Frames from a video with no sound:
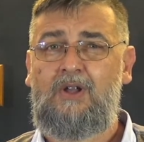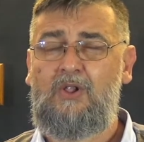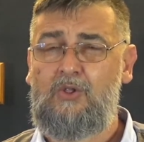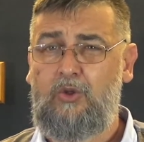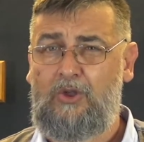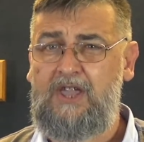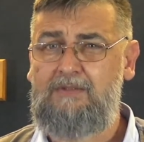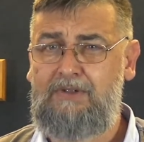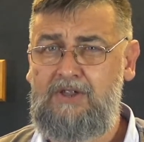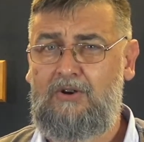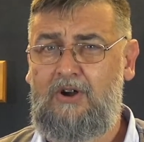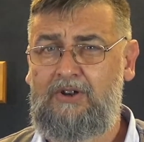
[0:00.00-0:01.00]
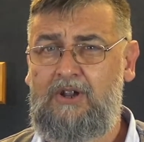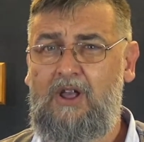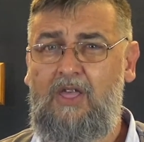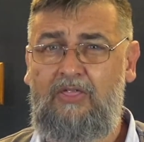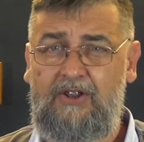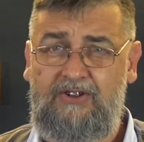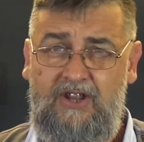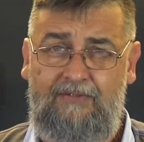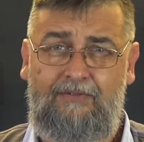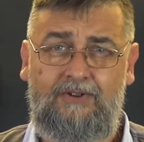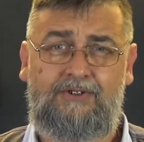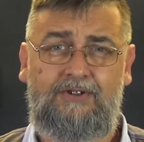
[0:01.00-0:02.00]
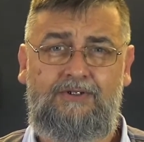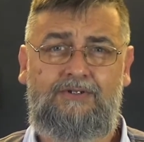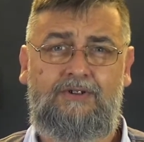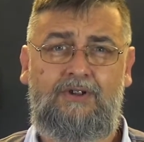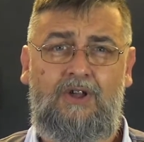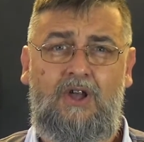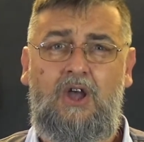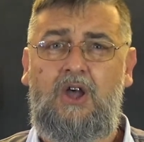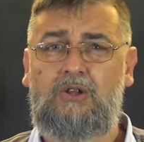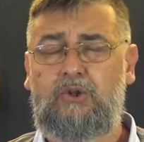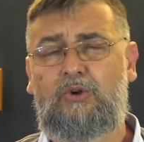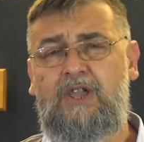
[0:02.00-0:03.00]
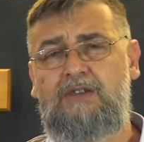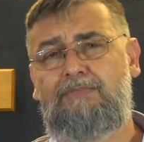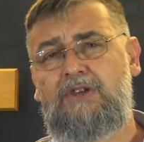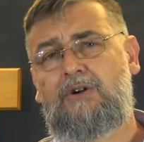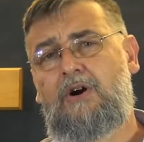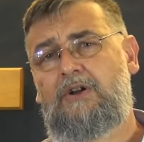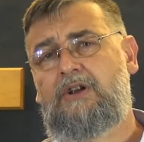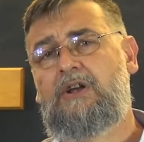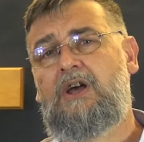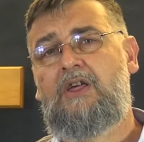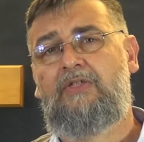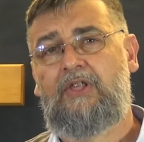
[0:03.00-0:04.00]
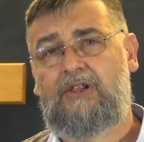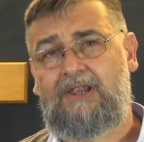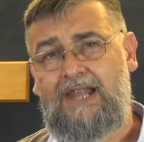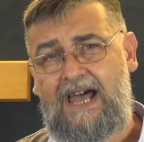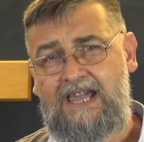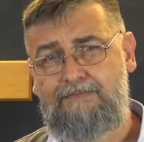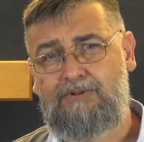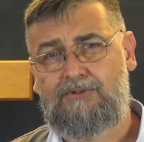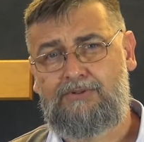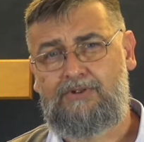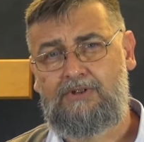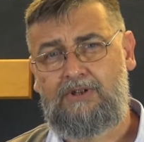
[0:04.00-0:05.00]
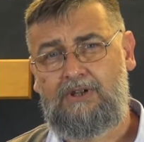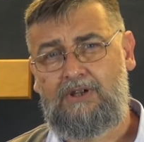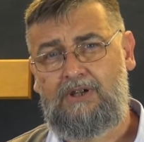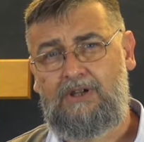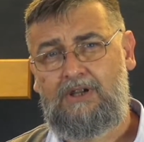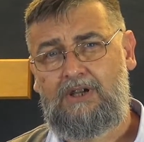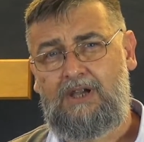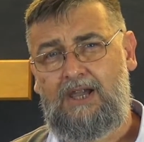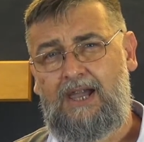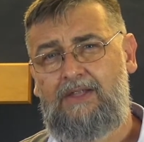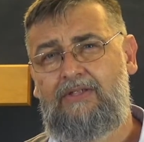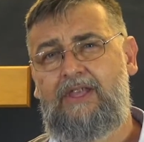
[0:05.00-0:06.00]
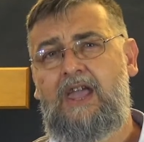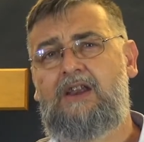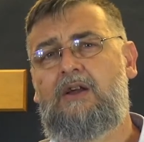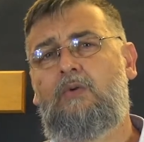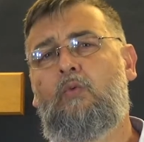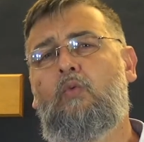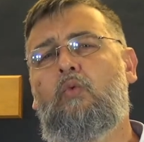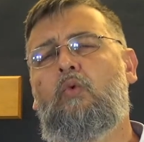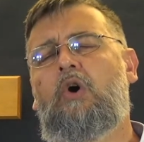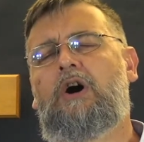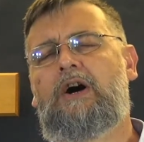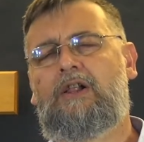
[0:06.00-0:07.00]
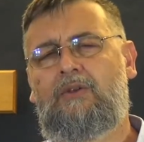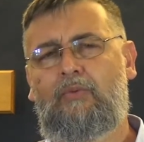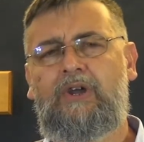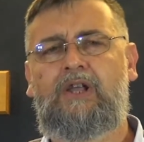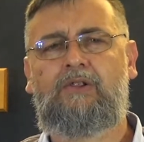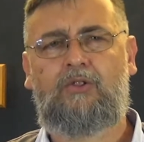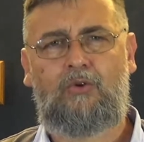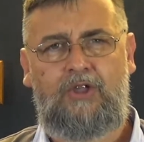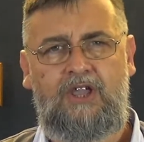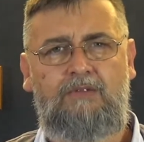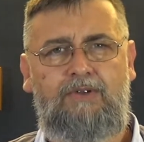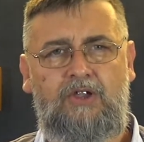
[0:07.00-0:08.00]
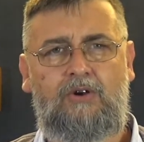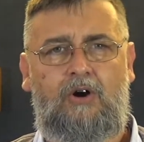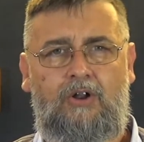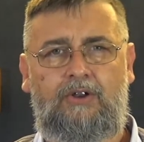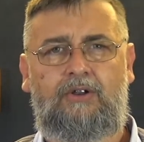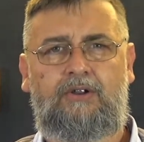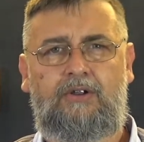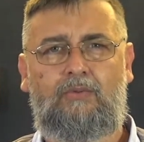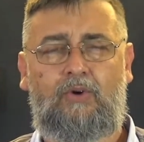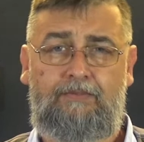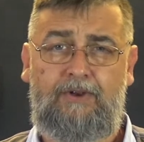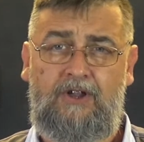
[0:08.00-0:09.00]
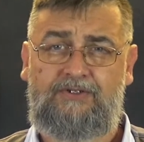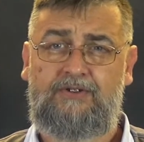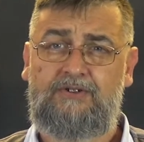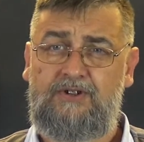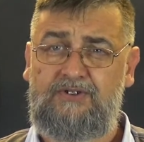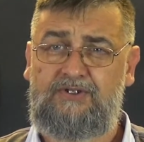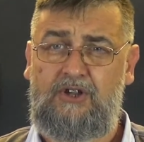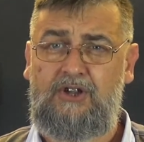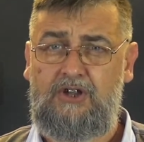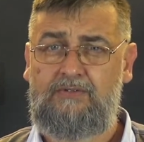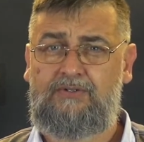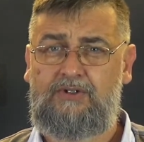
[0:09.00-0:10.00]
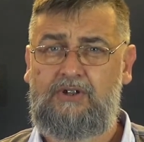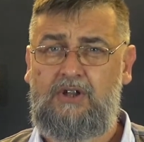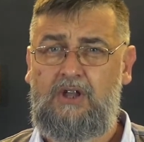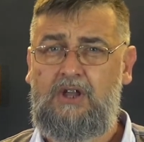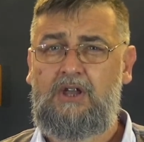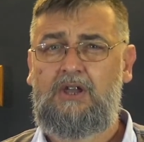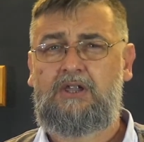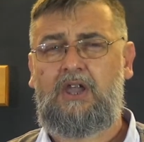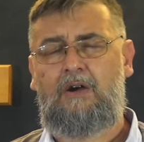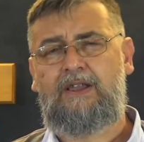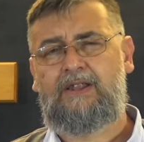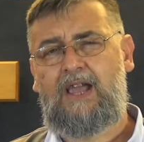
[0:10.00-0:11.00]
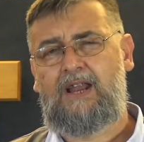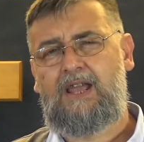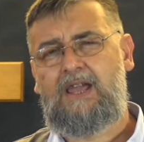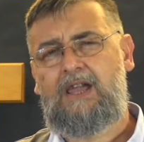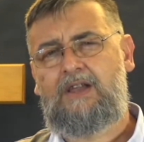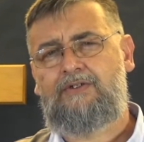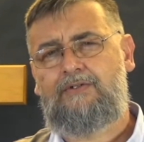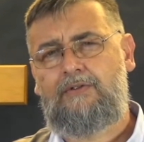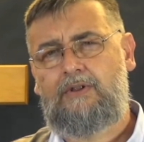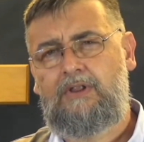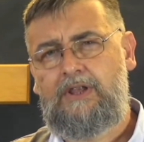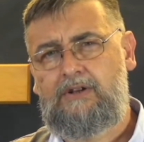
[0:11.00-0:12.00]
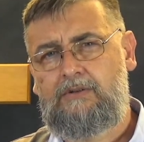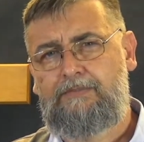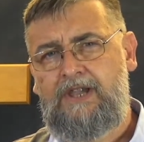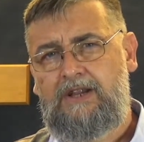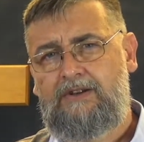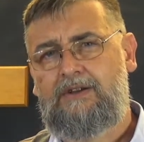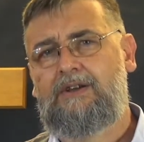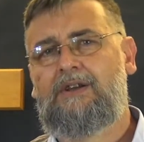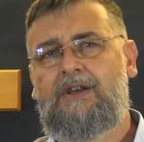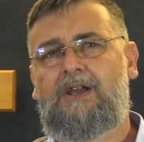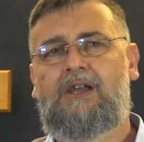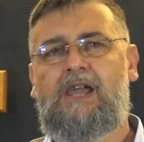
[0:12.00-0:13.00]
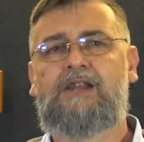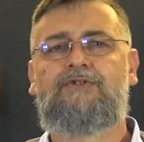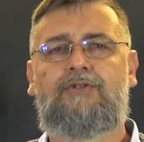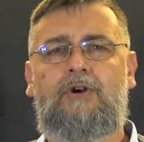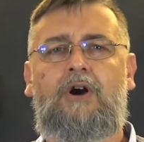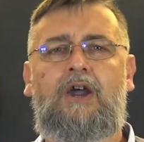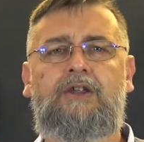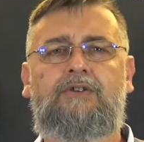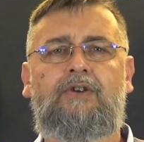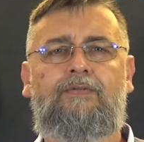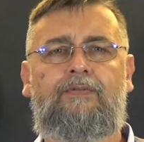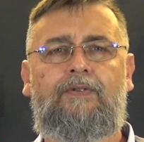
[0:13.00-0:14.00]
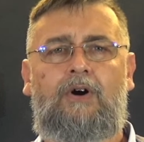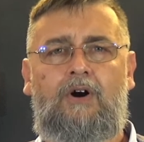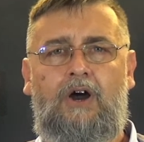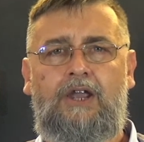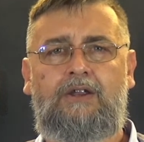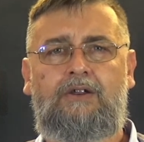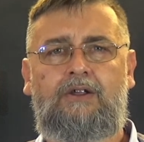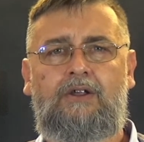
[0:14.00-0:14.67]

looking beyond the differences, looking beyond the labels, and then while we're looking beyond what a person deserves, going that extra little bit and trying to find